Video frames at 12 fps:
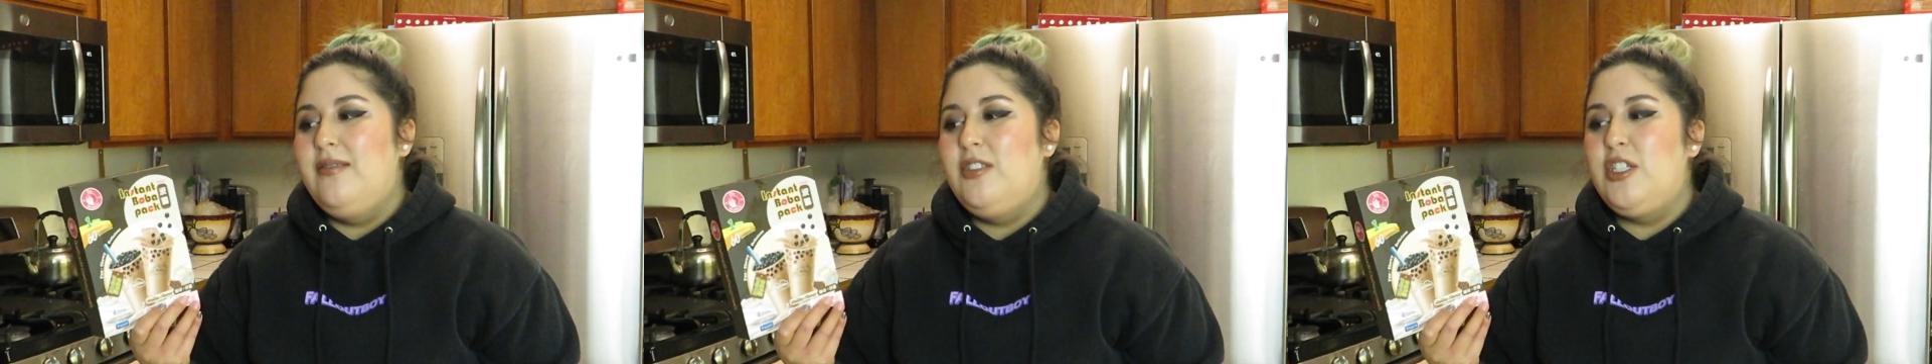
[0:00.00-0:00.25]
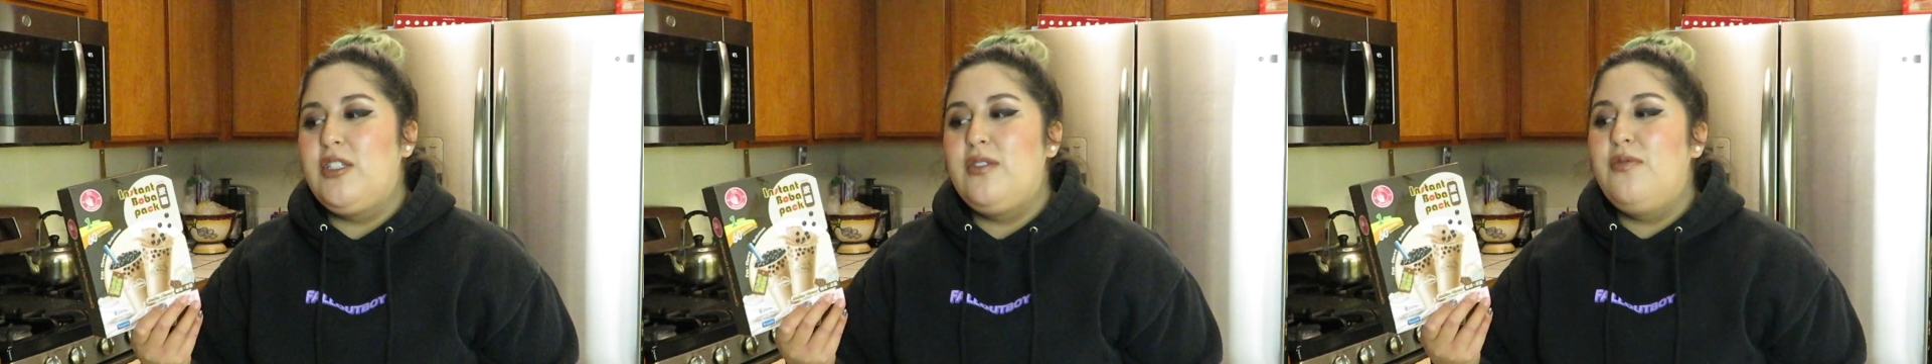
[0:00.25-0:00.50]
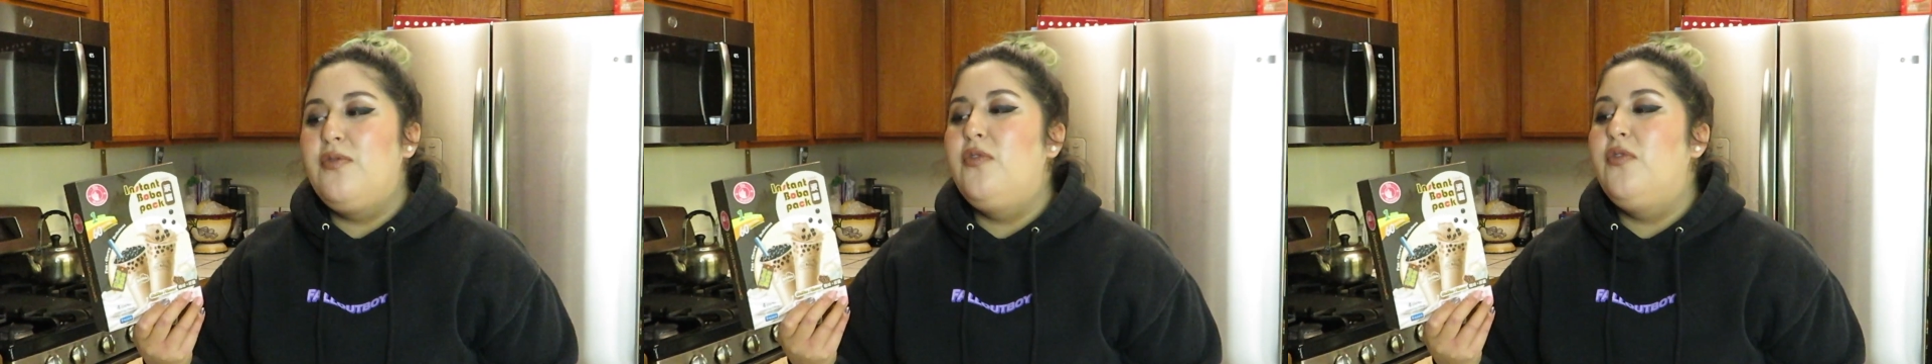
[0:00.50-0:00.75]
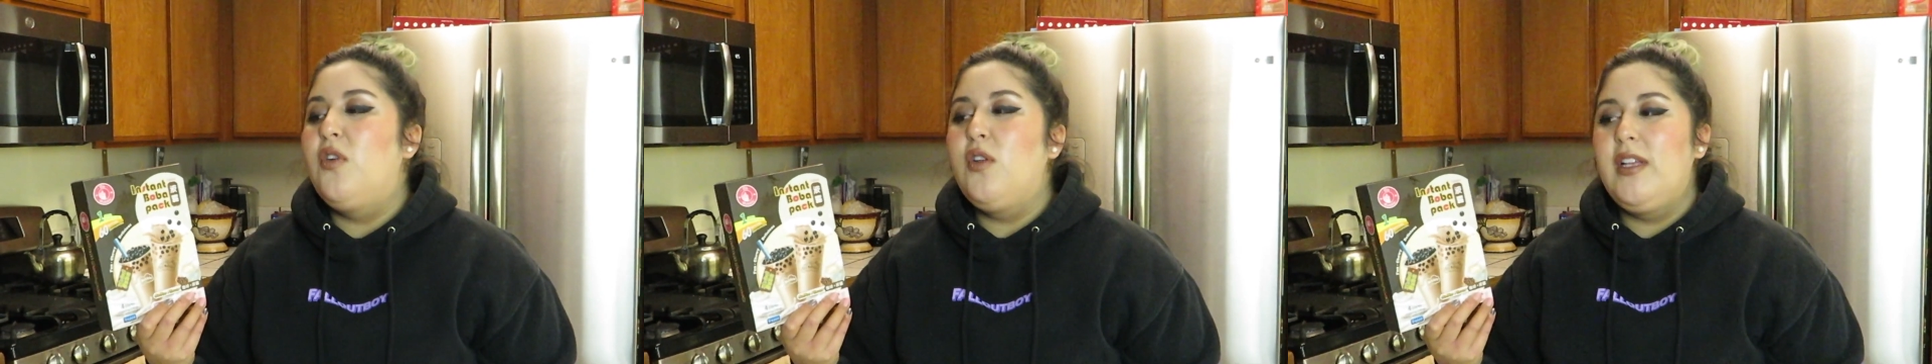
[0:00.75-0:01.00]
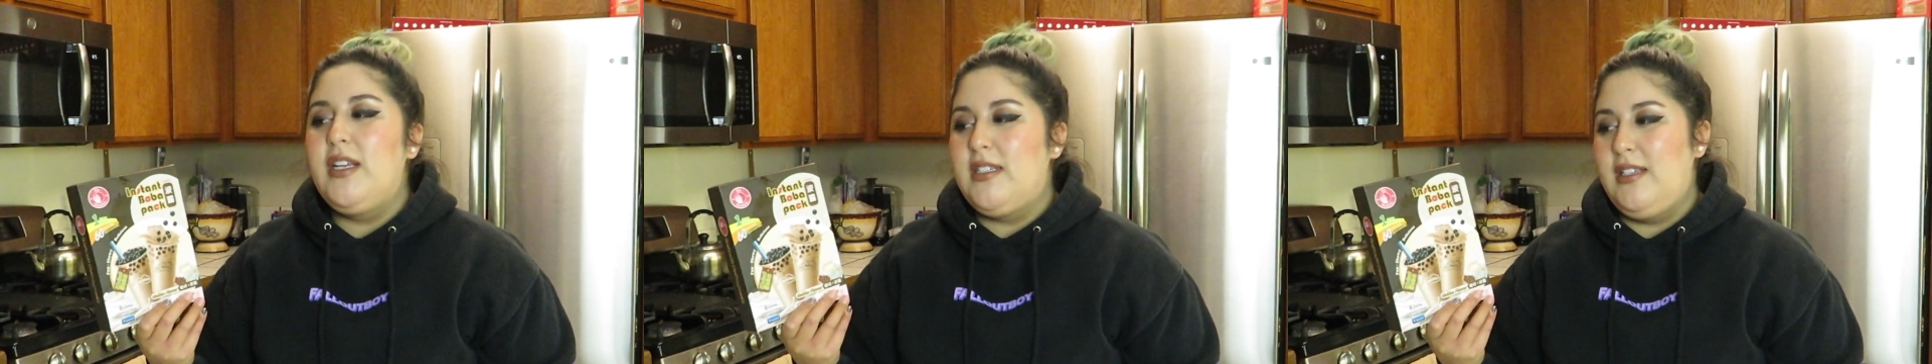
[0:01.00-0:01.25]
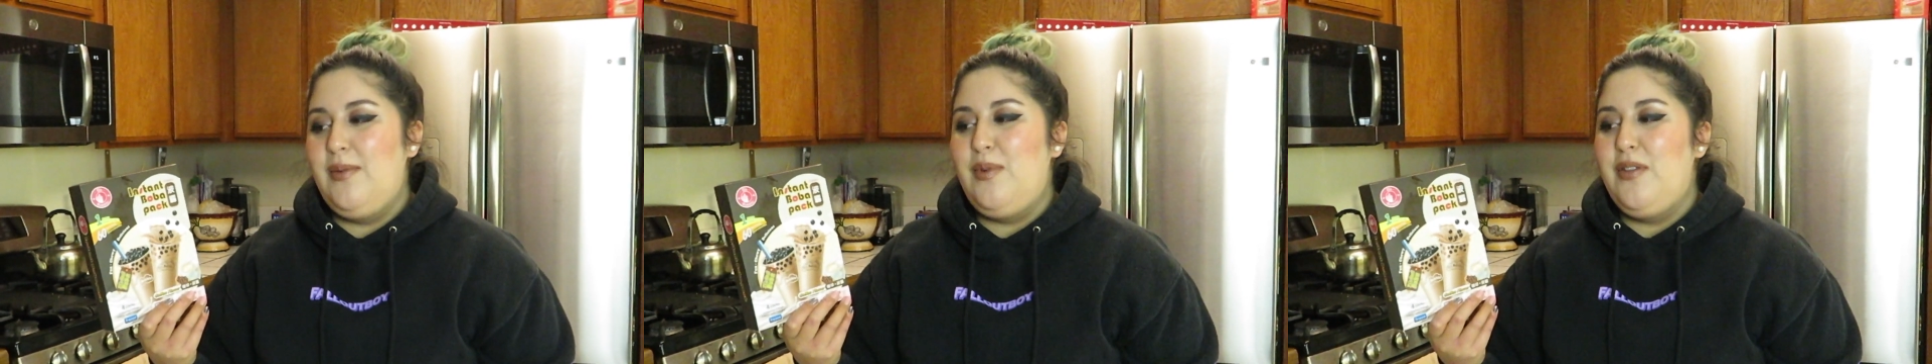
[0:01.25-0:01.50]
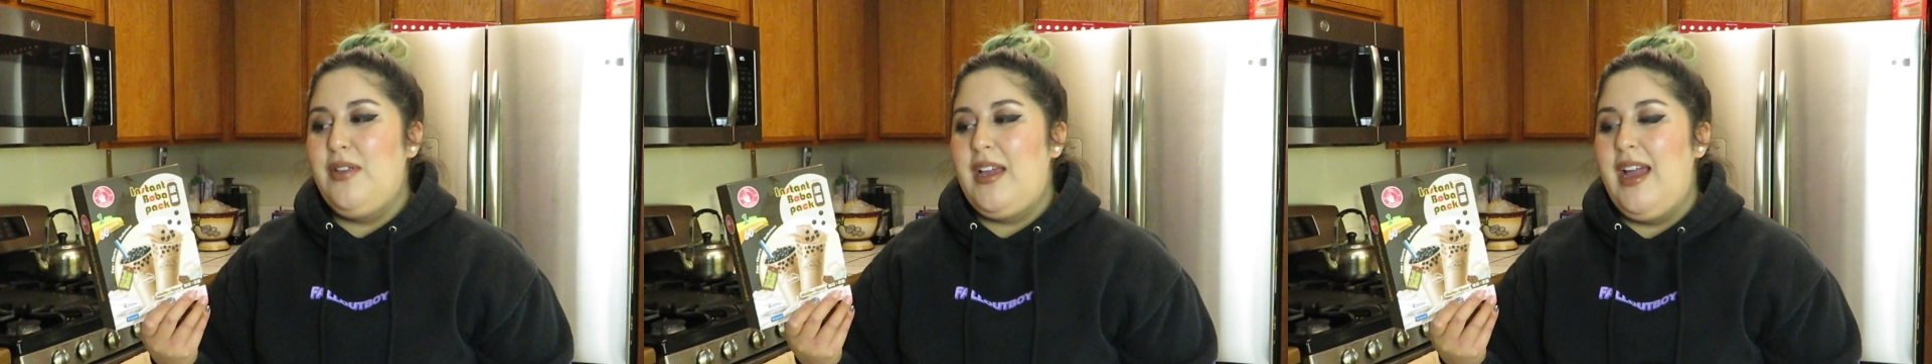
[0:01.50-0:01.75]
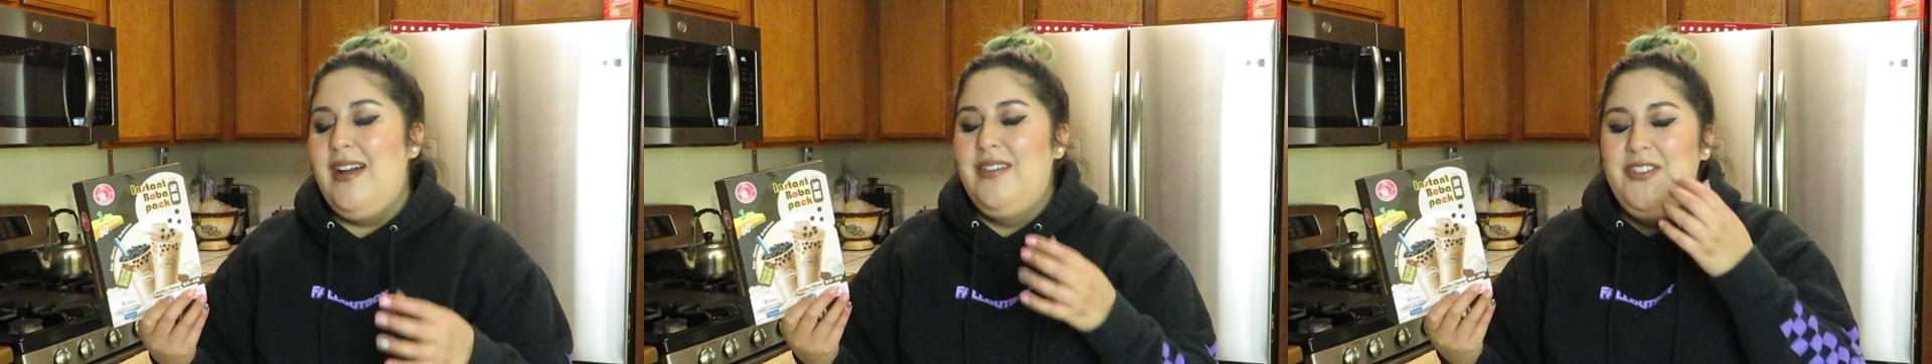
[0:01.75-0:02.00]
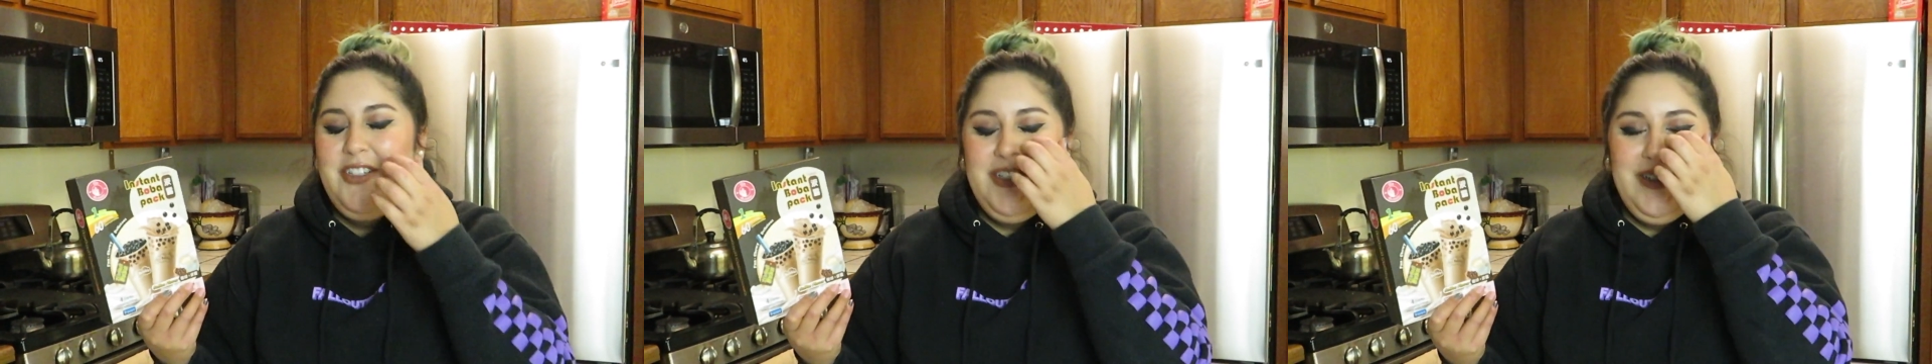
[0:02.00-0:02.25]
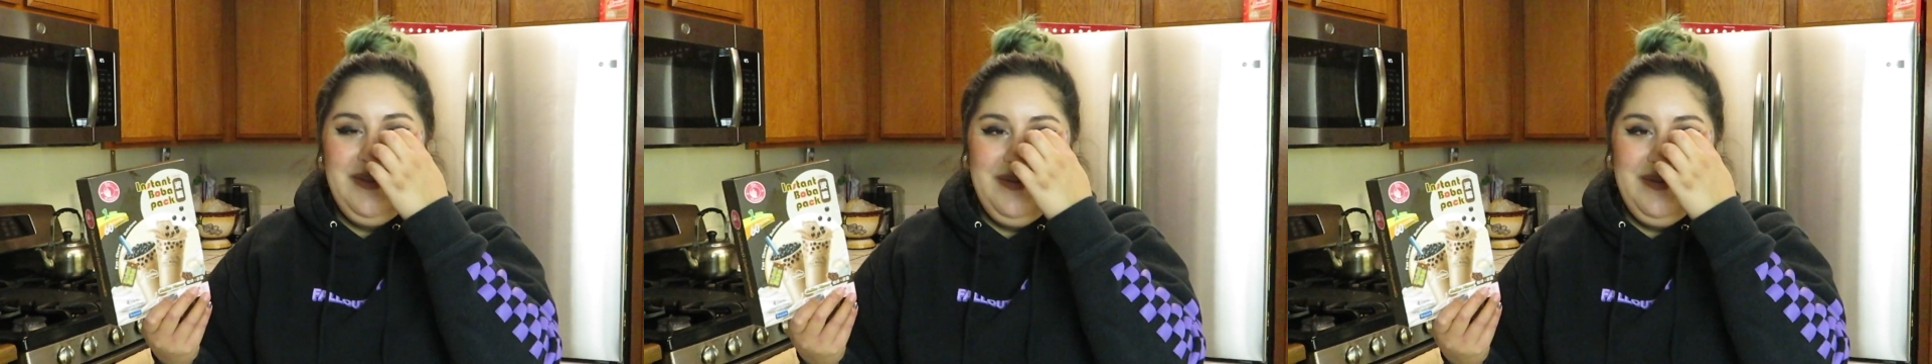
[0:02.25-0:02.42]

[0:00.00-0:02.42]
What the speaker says: just fully asleep on the couch.